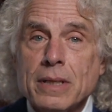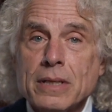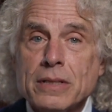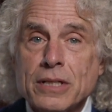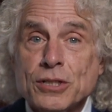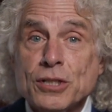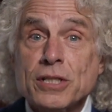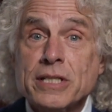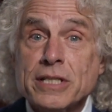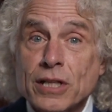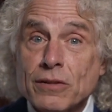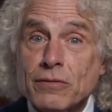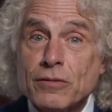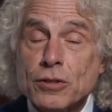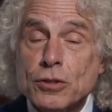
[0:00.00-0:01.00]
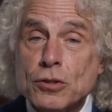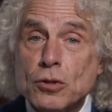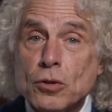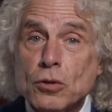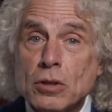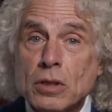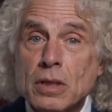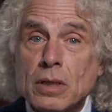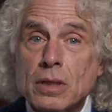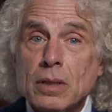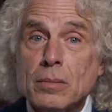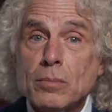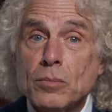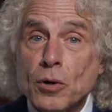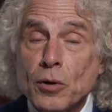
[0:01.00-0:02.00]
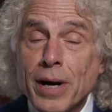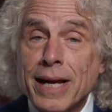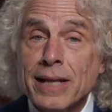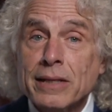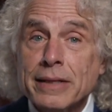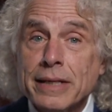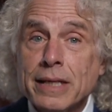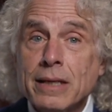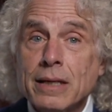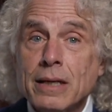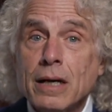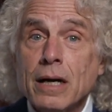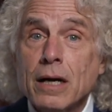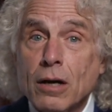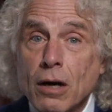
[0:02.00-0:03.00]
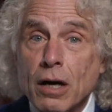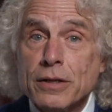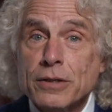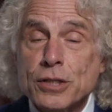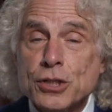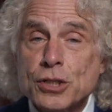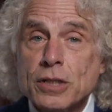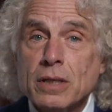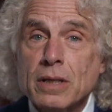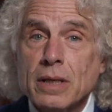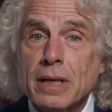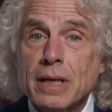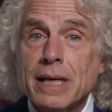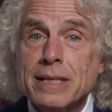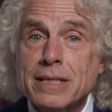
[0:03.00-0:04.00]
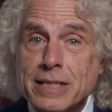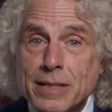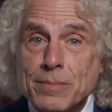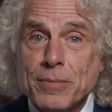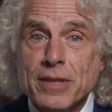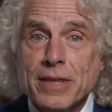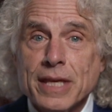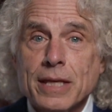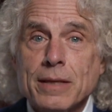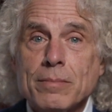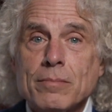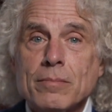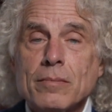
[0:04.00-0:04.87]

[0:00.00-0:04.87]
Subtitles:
such as self-control, morality, cognition, and sympathy.